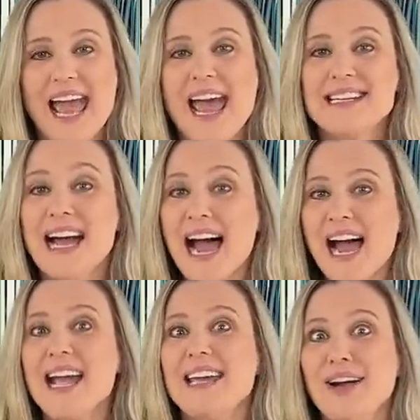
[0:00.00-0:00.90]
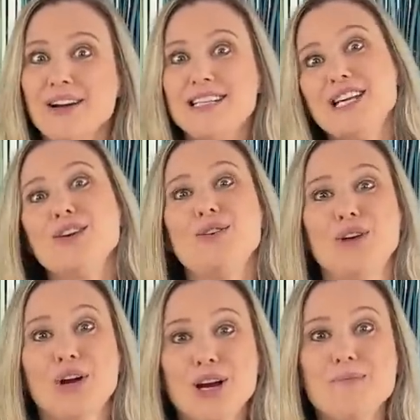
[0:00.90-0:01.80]
And I guarantee you,
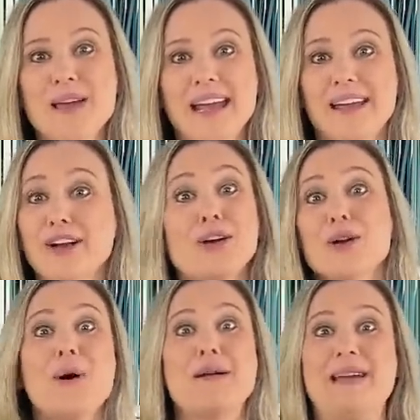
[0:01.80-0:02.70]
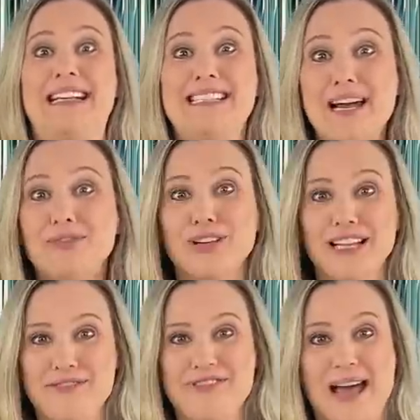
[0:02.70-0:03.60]
you're gonna make, you're gonna wanna make several
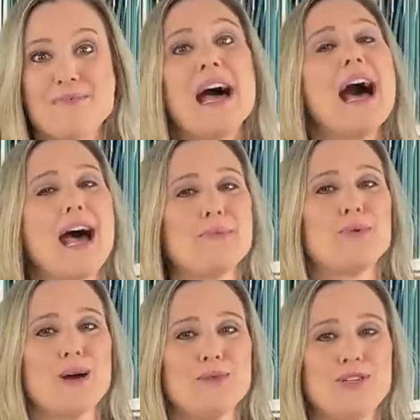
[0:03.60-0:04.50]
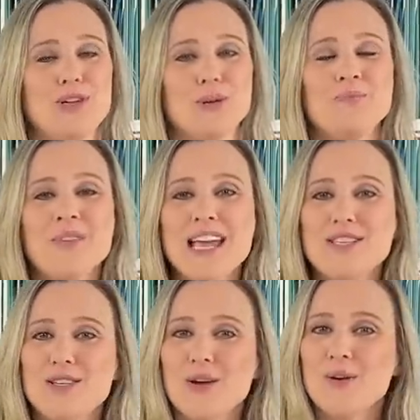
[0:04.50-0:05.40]
of them. I promise you.
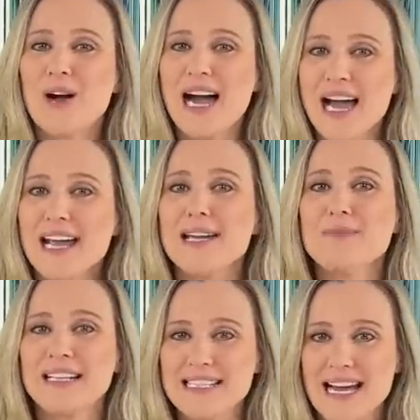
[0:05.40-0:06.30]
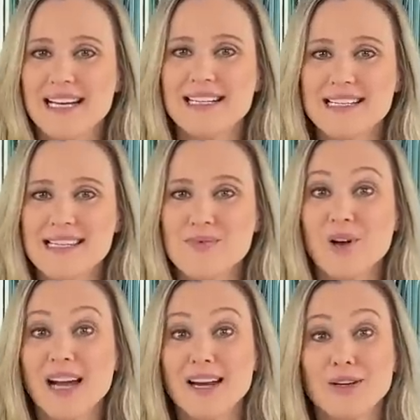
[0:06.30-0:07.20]
So I am excited to see
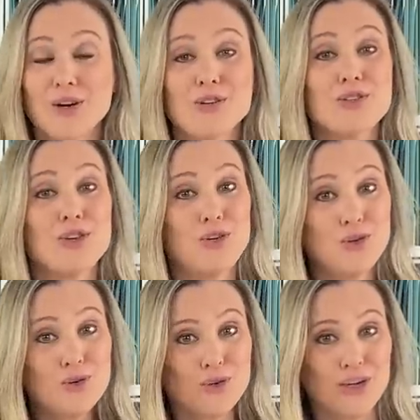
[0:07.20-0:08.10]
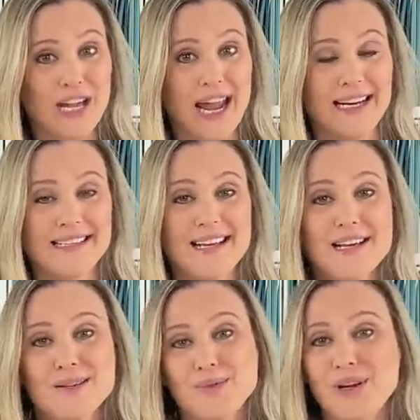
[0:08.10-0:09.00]
what kind of cards you create
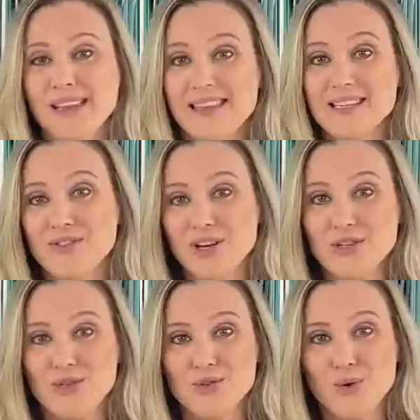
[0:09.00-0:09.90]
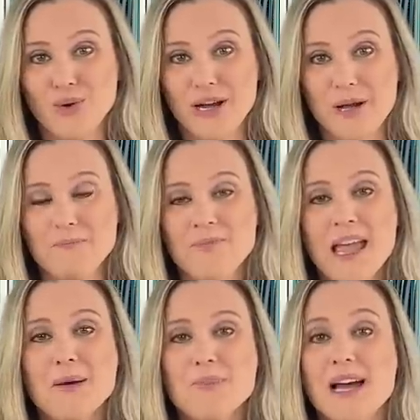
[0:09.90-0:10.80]
with this fun tutorial.
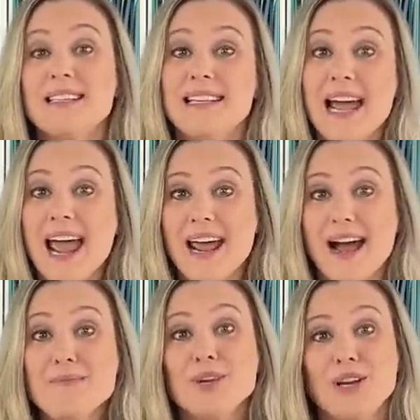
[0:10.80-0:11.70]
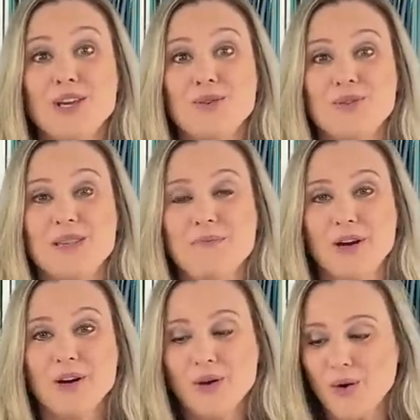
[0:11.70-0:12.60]
But today I'm gonna use the
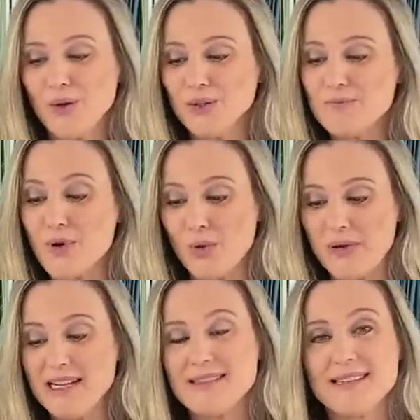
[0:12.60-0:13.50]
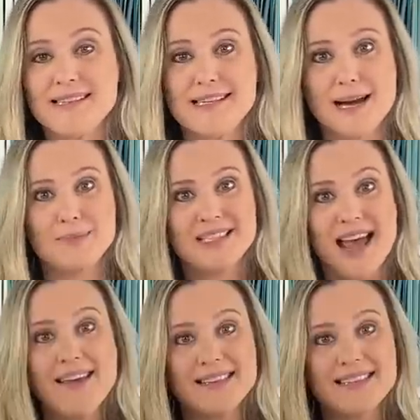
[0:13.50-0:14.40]
Marigold Moments stamp
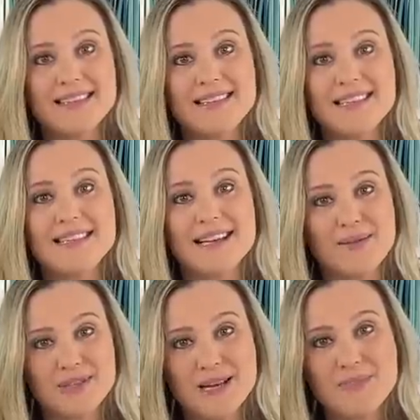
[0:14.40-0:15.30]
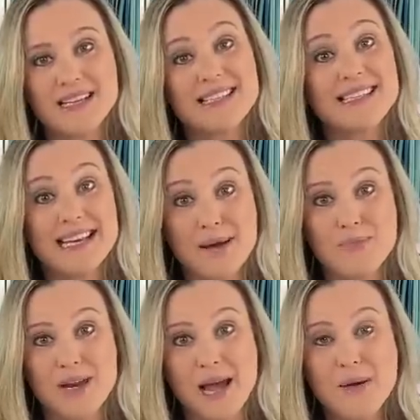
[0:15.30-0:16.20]
set. This is the stamp set by
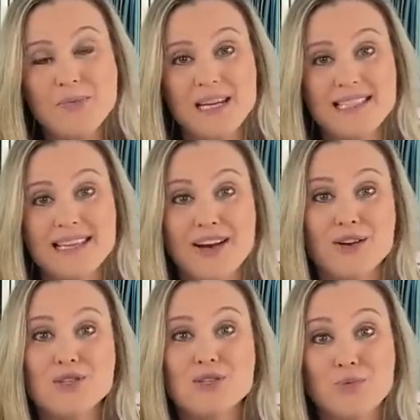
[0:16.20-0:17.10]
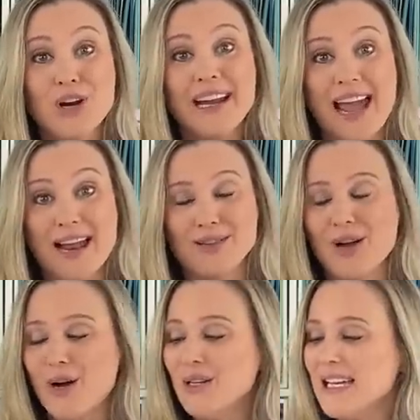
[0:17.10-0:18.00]
Stampin' Up and it's in our spring
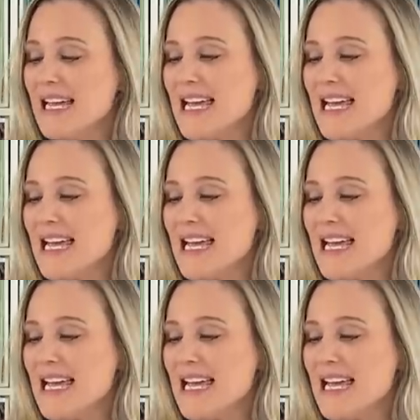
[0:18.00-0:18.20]
catalog.